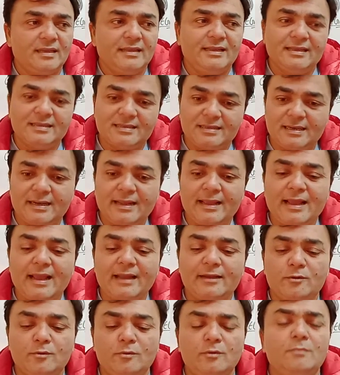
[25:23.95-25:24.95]
Yesterday
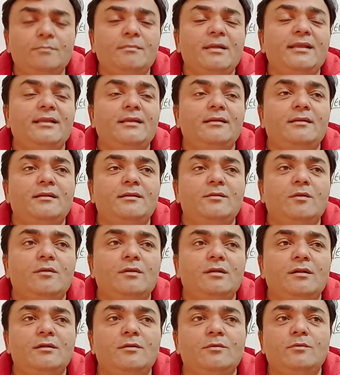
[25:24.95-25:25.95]
I told my younger
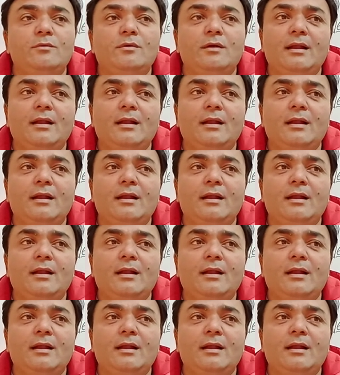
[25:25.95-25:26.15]
daughter to